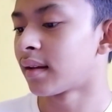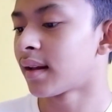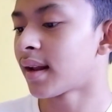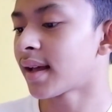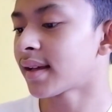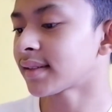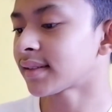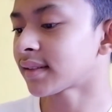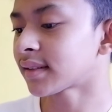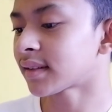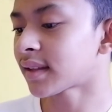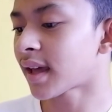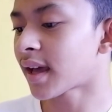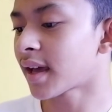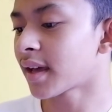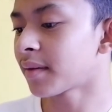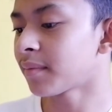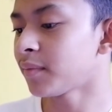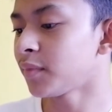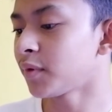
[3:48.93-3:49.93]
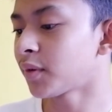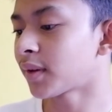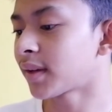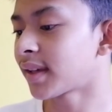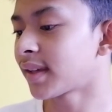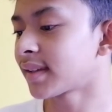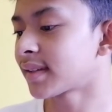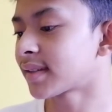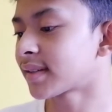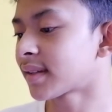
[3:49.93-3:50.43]
Last time you
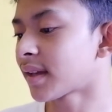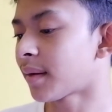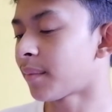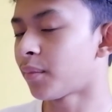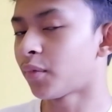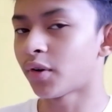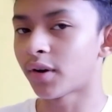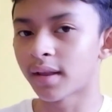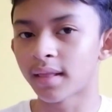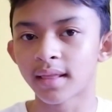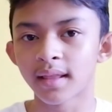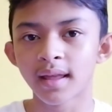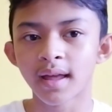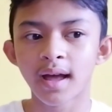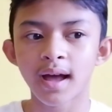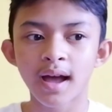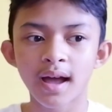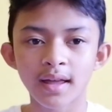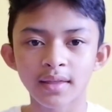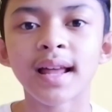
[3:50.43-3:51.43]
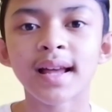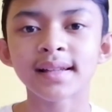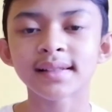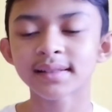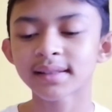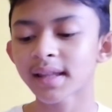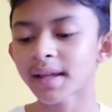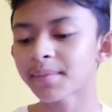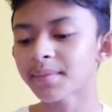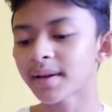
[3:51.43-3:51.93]
kissed someone? Last
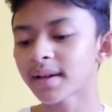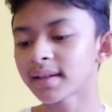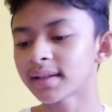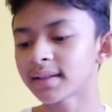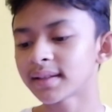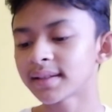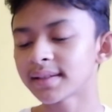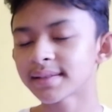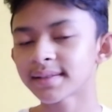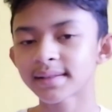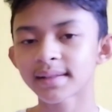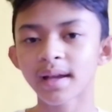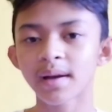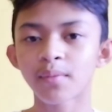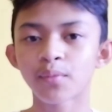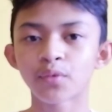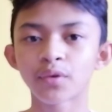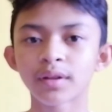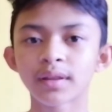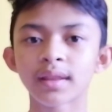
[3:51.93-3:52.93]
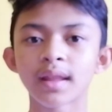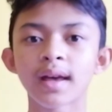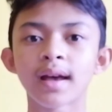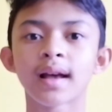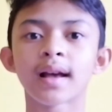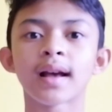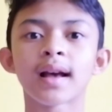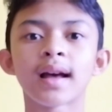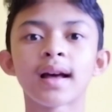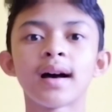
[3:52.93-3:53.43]
time I kissed someone
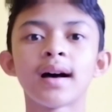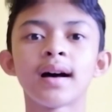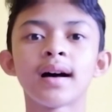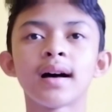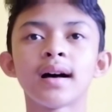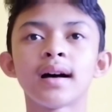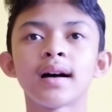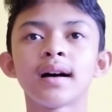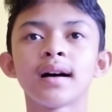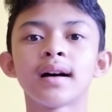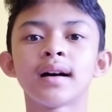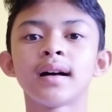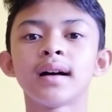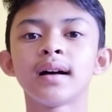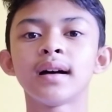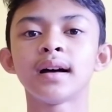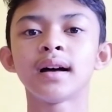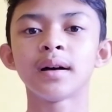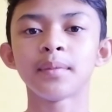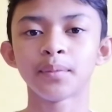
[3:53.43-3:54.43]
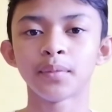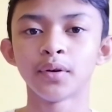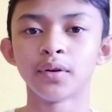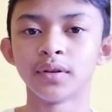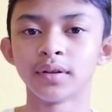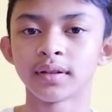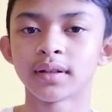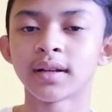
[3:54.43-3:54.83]
kahapon,